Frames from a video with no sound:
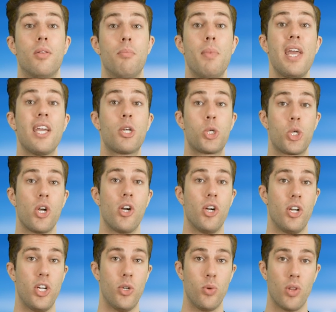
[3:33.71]
Make
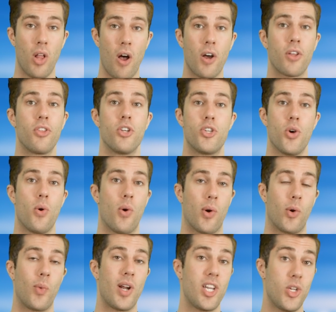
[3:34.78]
sure you lock the
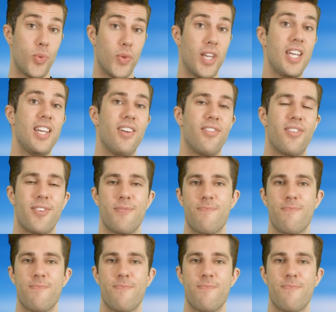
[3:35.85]
door when you leave.